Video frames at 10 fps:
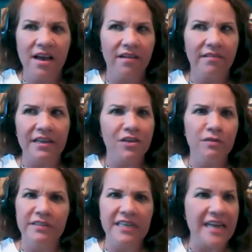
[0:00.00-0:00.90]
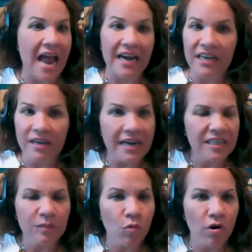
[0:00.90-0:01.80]
that you'd see in any any
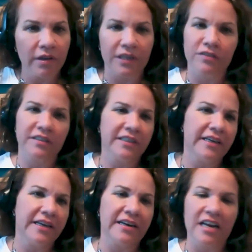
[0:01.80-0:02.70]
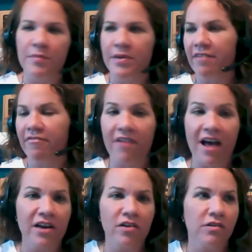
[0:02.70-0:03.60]
sport, like you see at an N B A
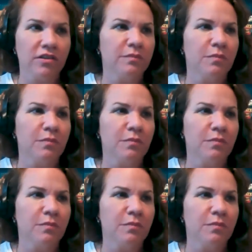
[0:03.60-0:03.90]
finals.